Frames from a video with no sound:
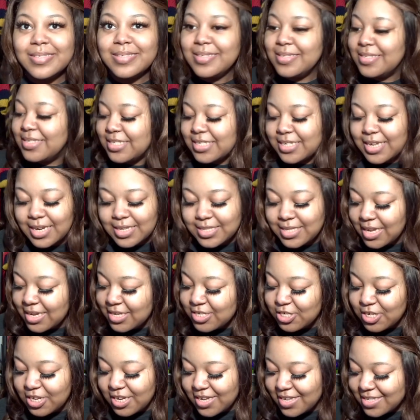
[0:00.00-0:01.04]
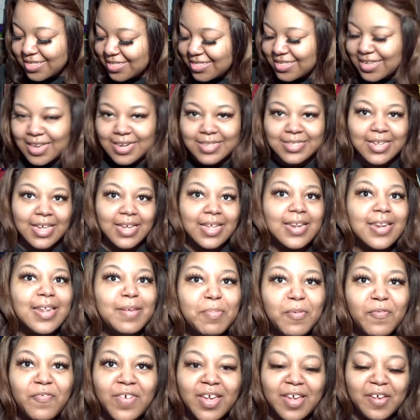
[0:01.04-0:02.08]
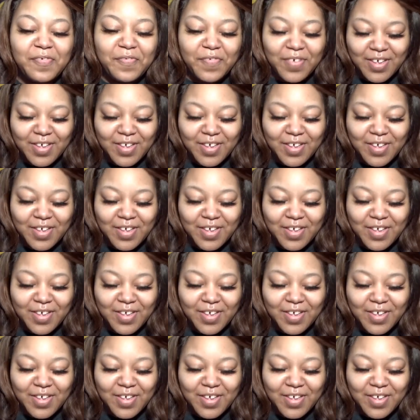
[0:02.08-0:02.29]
You got to take a chance. Got to take a leap of faith.